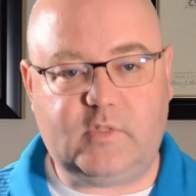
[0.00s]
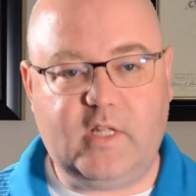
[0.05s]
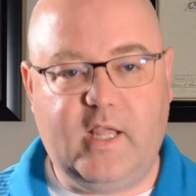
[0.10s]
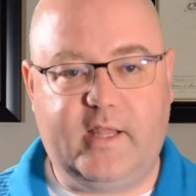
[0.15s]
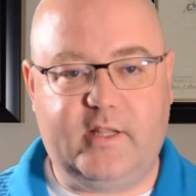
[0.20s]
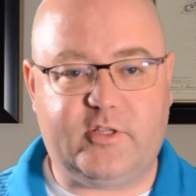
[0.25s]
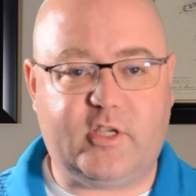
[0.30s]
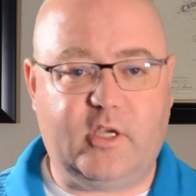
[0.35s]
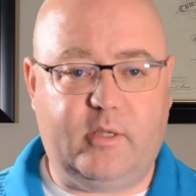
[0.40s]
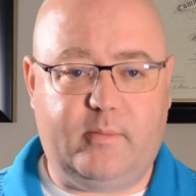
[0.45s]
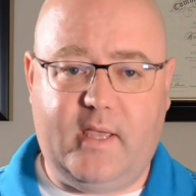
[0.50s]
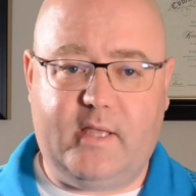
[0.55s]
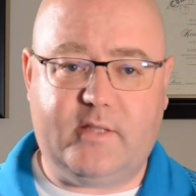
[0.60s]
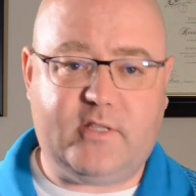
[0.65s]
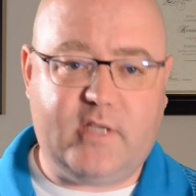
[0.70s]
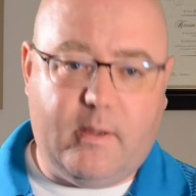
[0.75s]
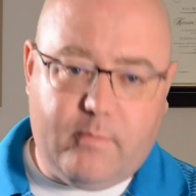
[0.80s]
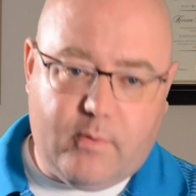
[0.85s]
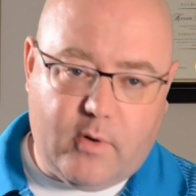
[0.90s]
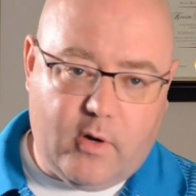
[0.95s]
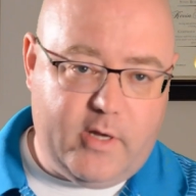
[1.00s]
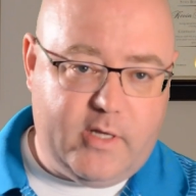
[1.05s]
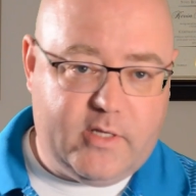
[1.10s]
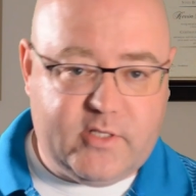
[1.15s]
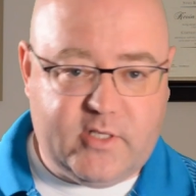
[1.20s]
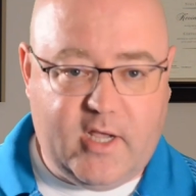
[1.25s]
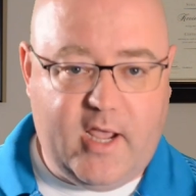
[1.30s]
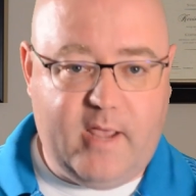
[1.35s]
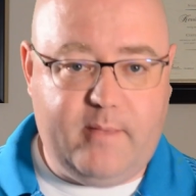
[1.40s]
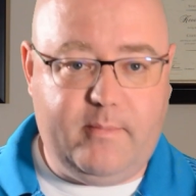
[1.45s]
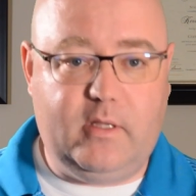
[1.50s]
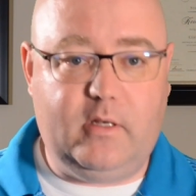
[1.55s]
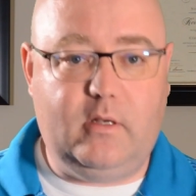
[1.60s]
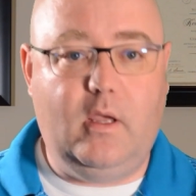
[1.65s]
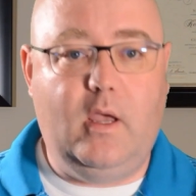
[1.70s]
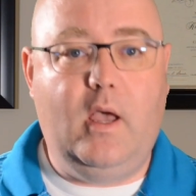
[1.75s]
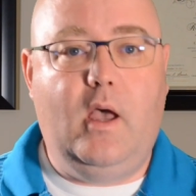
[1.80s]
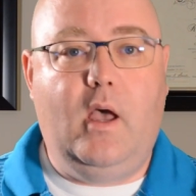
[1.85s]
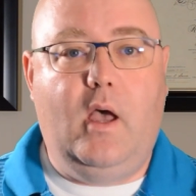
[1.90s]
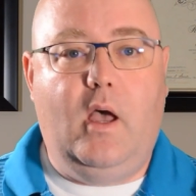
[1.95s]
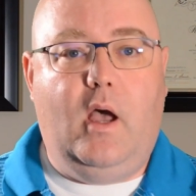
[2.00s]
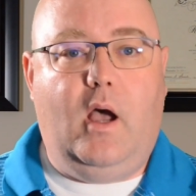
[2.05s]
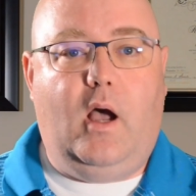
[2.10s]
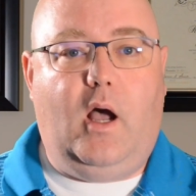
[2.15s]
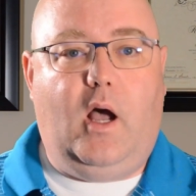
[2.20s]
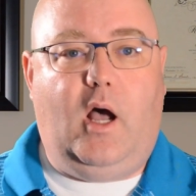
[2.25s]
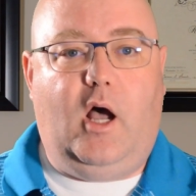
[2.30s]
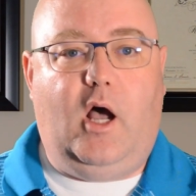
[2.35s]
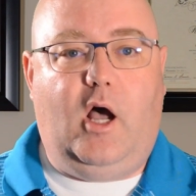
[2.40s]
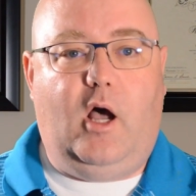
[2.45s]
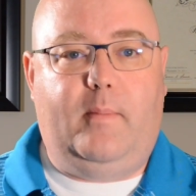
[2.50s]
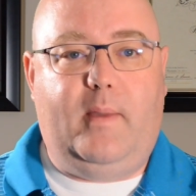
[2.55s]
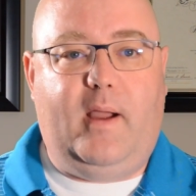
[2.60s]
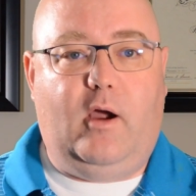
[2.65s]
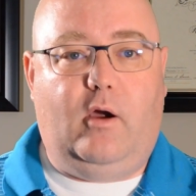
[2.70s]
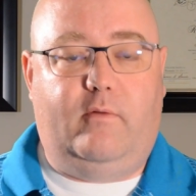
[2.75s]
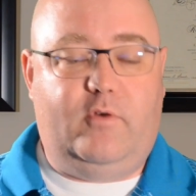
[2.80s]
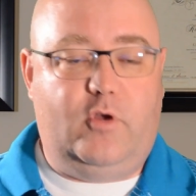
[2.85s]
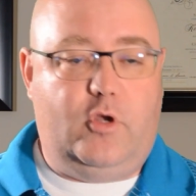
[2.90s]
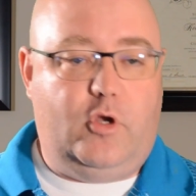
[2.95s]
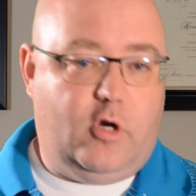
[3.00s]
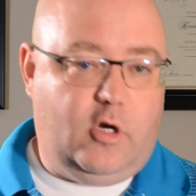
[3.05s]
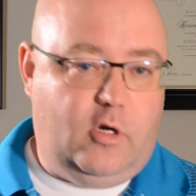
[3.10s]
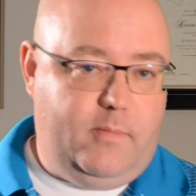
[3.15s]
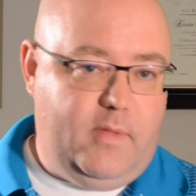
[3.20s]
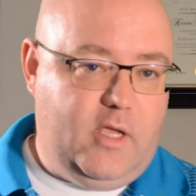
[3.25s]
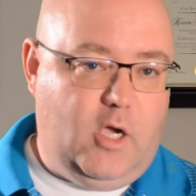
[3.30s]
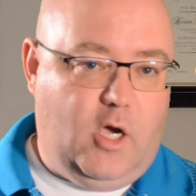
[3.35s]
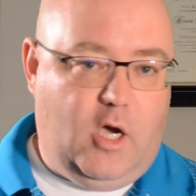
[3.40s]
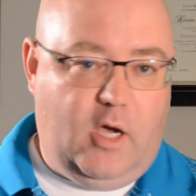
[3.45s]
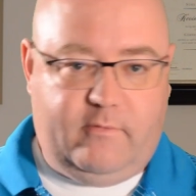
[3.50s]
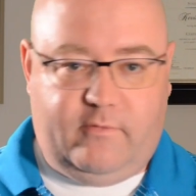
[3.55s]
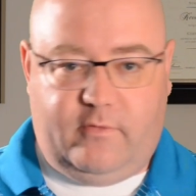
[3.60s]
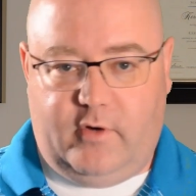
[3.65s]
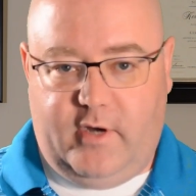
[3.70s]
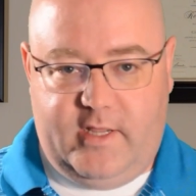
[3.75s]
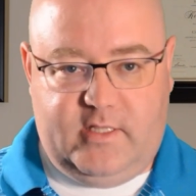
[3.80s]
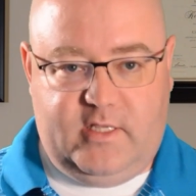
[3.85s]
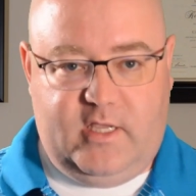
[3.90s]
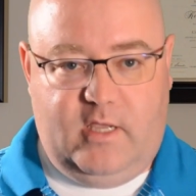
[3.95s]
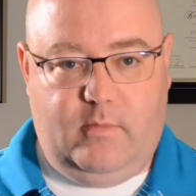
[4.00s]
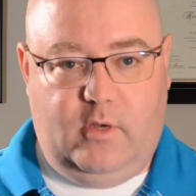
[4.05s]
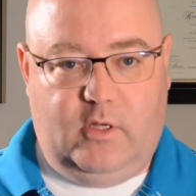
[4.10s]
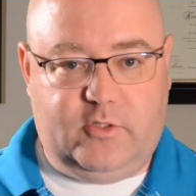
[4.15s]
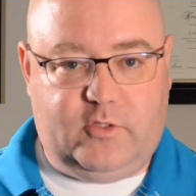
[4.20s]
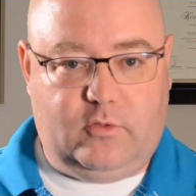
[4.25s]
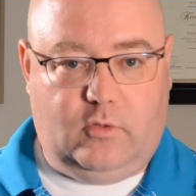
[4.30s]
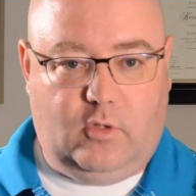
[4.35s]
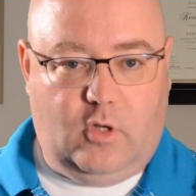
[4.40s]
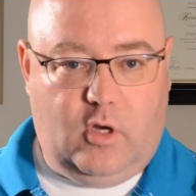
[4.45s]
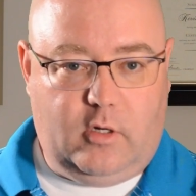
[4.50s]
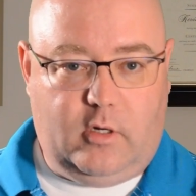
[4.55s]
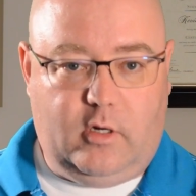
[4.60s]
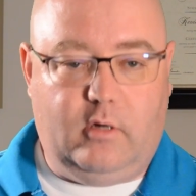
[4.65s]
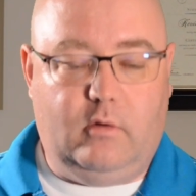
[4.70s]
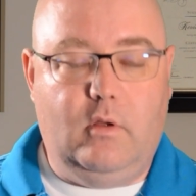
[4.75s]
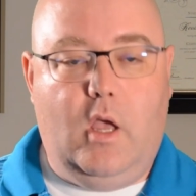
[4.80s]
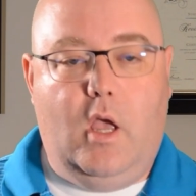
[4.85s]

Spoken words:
And it's going to be a temporary assignment. However, you're going to be gone for 18 months or longer.